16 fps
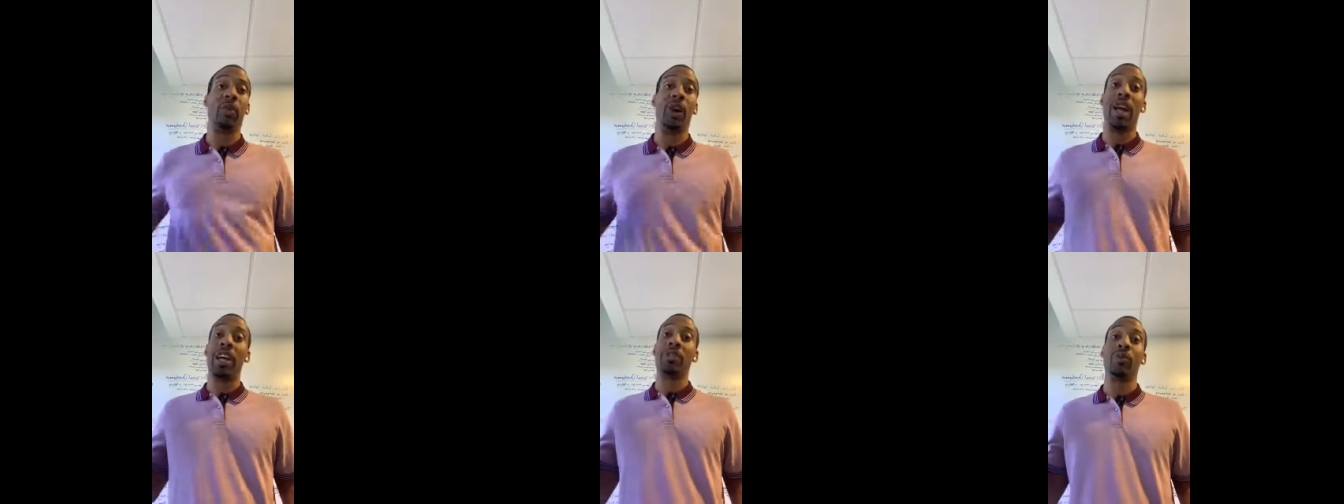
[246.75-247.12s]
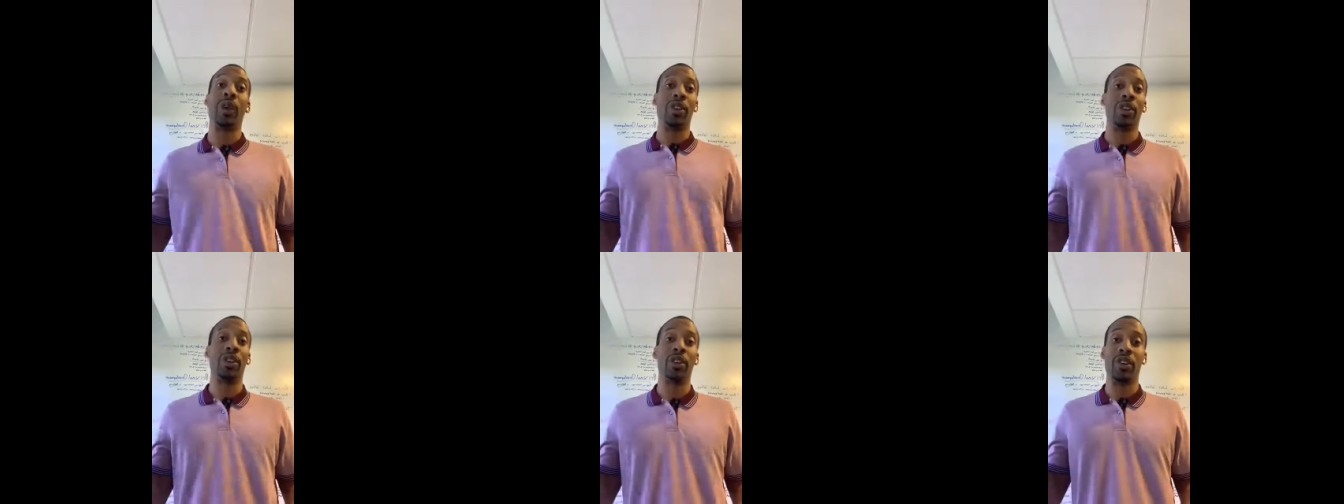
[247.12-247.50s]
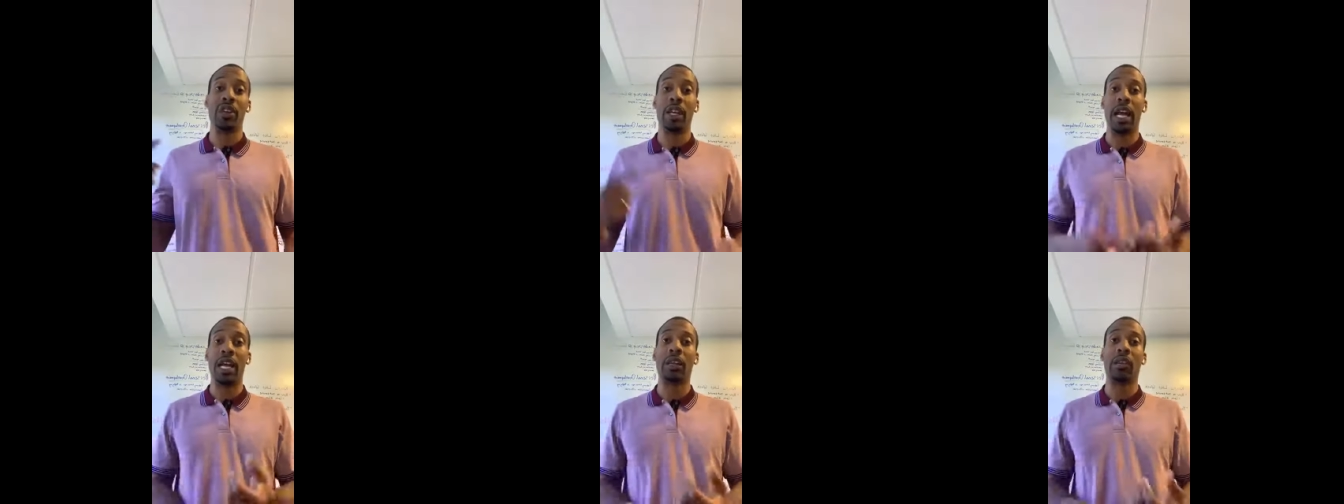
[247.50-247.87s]
West, whether you're a
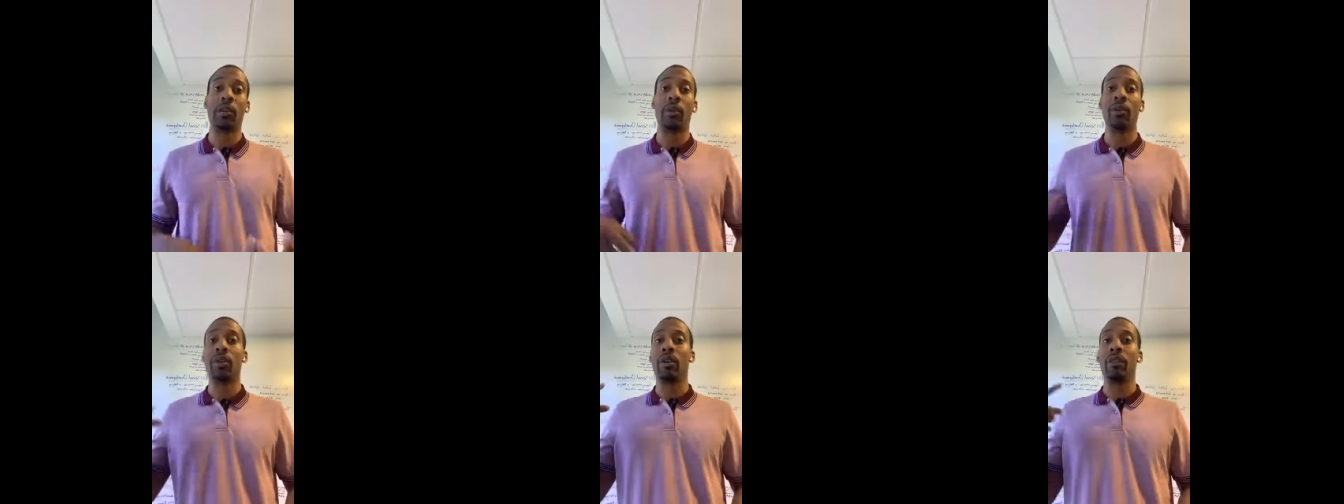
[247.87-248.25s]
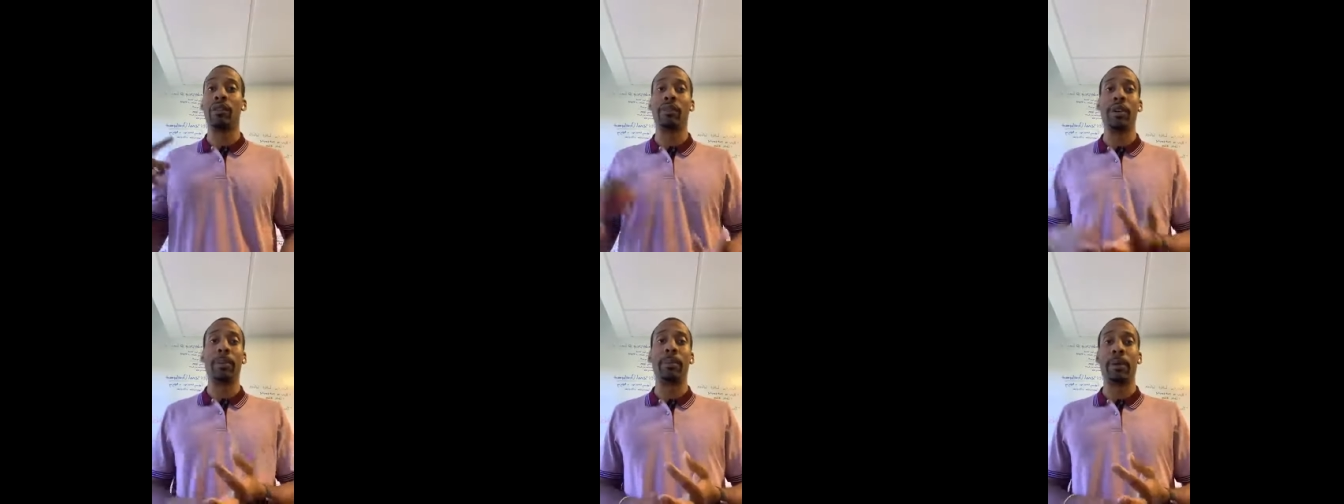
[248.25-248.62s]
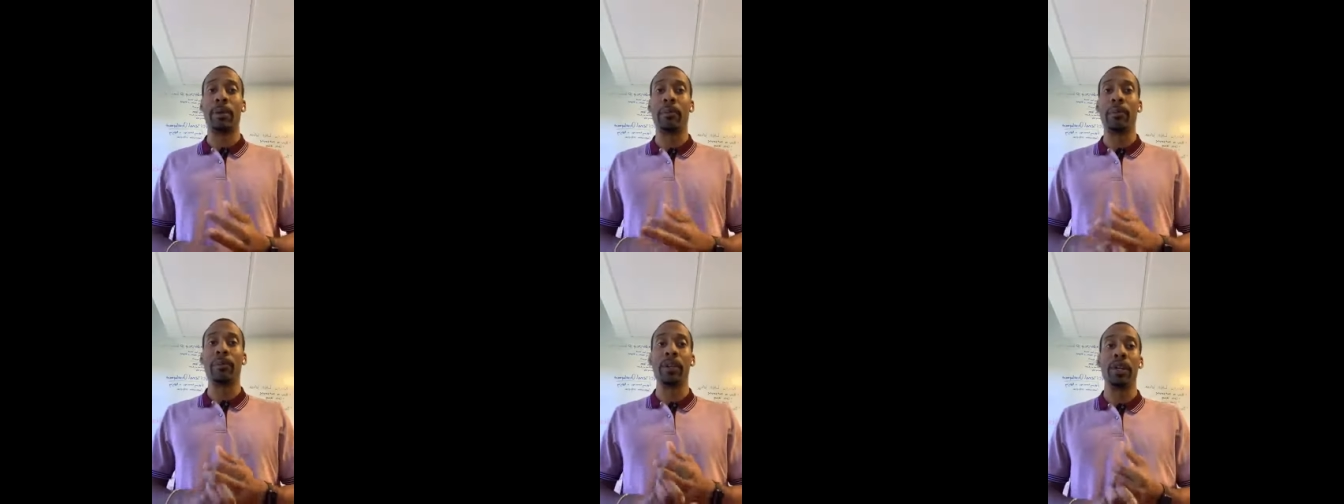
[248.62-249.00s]
landlord, a
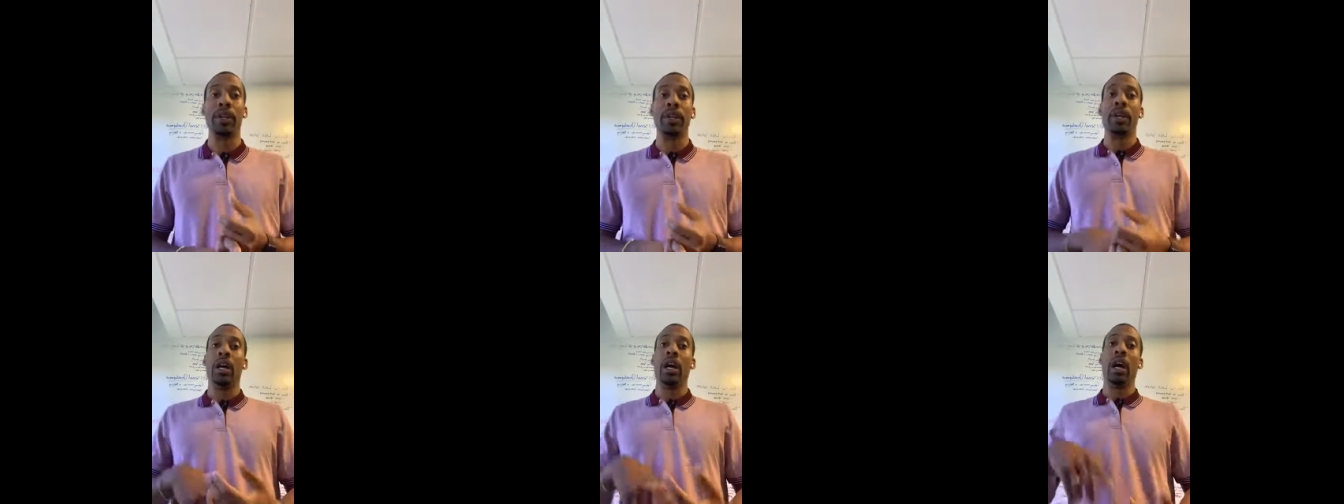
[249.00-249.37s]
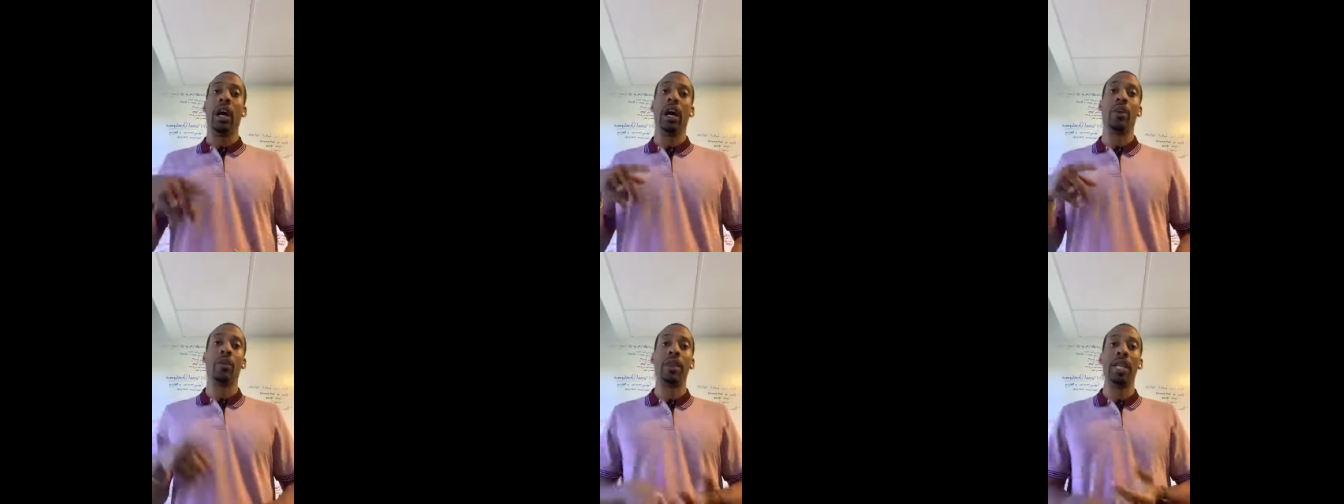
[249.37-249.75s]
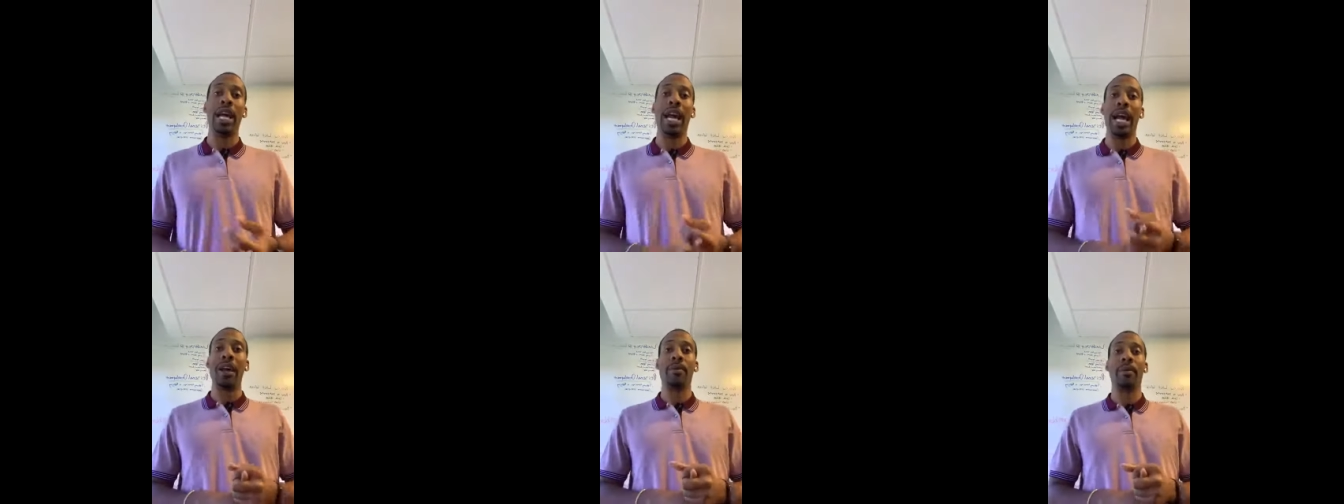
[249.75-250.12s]
flipper, uh,
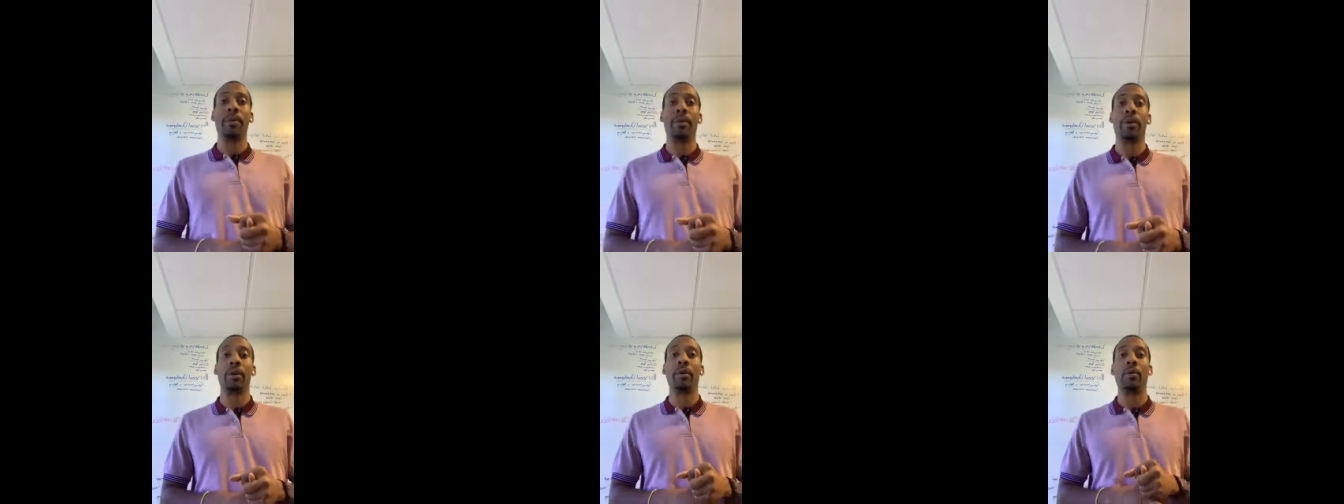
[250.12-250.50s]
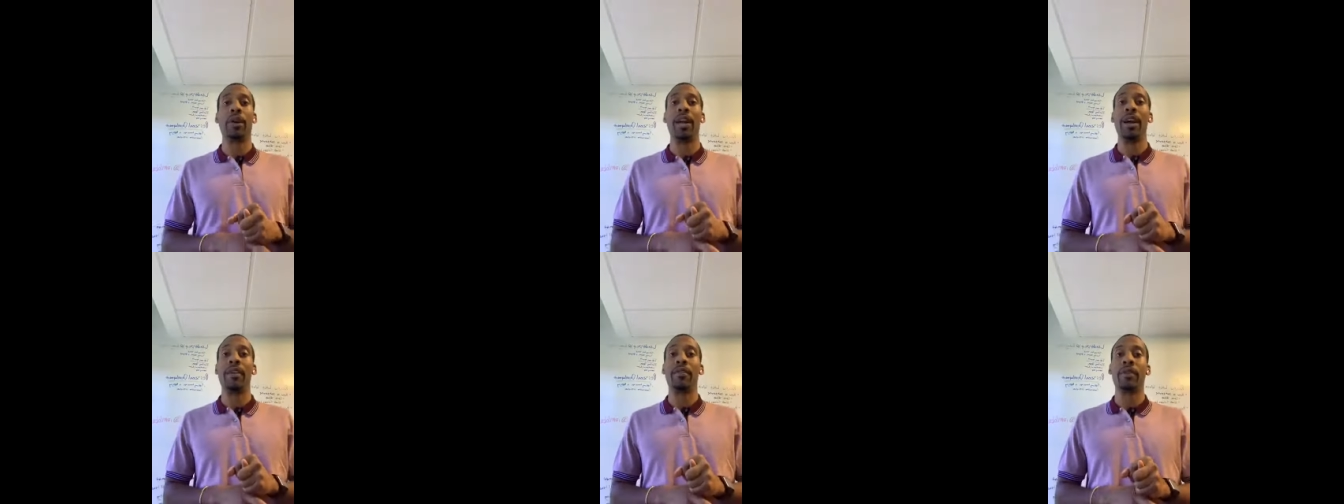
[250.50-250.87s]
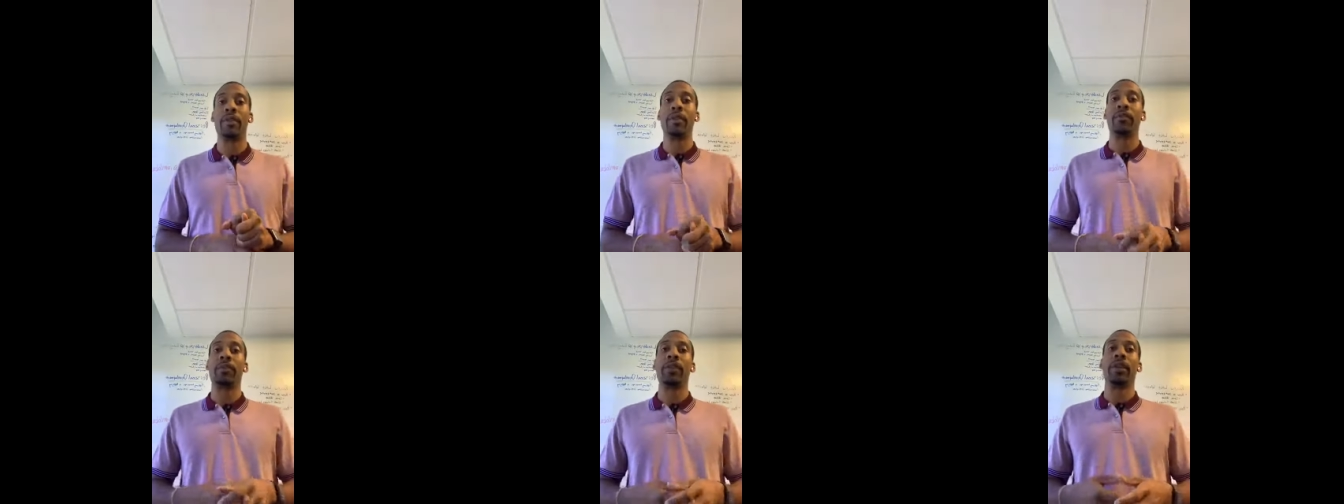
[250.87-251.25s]
rehabber,
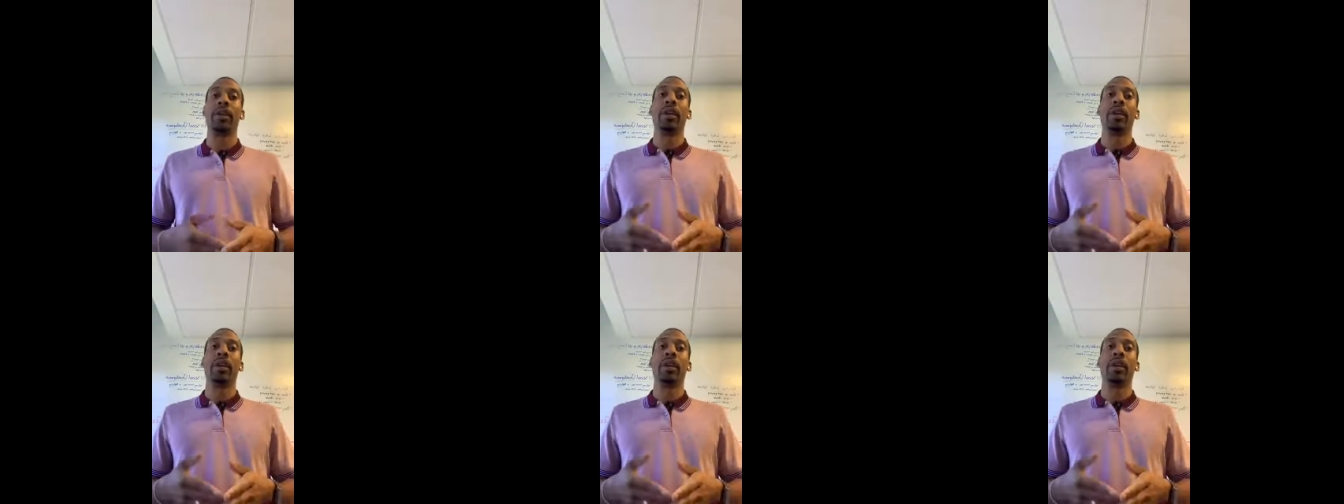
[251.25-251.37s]
whatever.